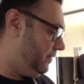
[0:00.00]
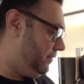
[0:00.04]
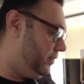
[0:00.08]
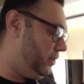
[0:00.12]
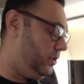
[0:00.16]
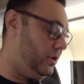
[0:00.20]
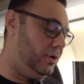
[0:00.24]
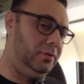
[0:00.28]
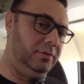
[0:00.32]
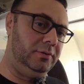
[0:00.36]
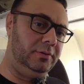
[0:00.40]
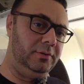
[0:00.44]
Even
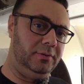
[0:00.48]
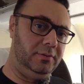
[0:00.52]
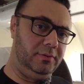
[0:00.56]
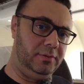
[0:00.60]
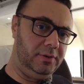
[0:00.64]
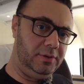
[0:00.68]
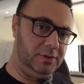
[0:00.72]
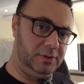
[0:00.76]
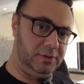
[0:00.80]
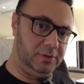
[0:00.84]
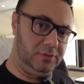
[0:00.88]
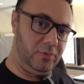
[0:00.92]
though
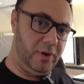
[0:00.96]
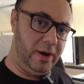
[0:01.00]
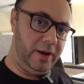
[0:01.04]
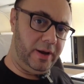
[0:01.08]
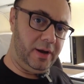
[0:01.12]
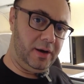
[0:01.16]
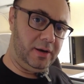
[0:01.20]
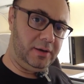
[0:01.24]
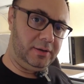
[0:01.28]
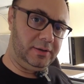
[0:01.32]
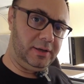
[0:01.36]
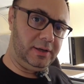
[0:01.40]
this right
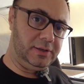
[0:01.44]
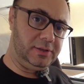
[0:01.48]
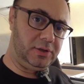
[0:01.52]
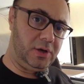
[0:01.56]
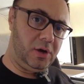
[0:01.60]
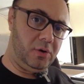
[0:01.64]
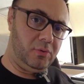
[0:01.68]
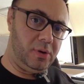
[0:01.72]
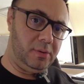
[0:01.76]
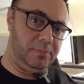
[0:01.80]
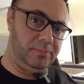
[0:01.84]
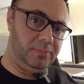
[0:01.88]
here does
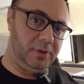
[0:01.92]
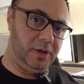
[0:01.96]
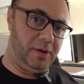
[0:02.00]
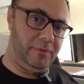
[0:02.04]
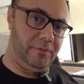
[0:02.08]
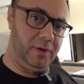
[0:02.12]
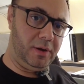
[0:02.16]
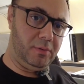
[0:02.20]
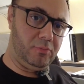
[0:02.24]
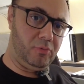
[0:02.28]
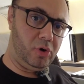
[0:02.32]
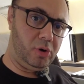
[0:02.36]
go up and
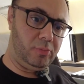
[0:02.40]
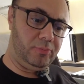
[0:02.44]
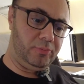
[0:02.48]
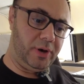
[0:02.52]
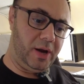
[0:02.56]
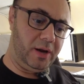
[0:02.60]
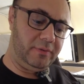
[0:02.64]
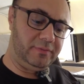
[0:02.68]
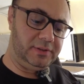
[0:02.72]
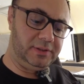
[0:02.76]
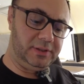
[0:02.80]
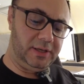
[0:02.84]
giving you more
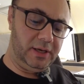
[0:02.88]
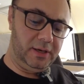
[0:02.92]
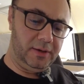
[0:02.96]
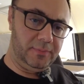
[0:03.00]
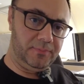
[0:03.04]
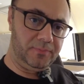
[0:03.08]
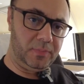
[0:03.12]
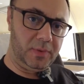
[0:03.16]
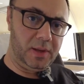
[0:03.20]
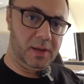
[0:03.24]
privacy,